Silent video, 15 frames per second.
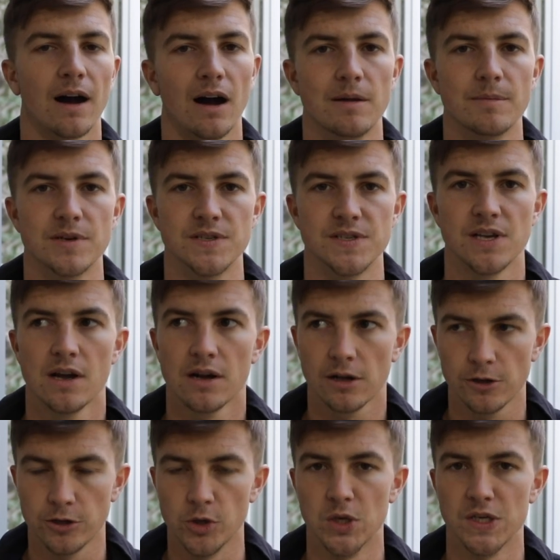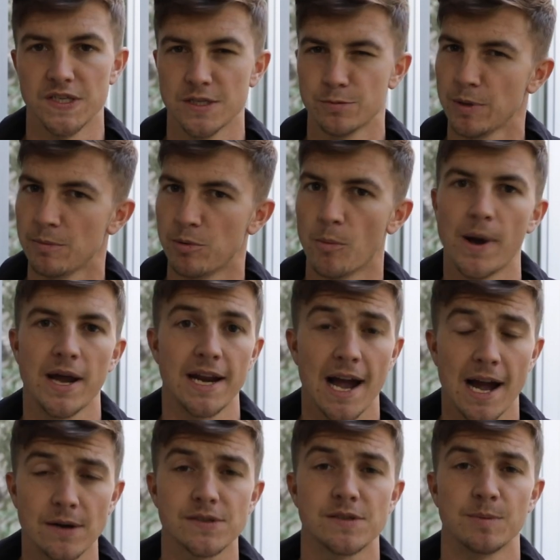I'm as clueless as people made
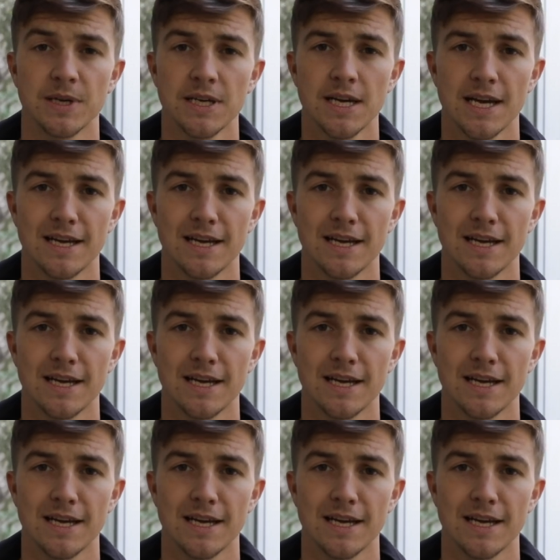out to be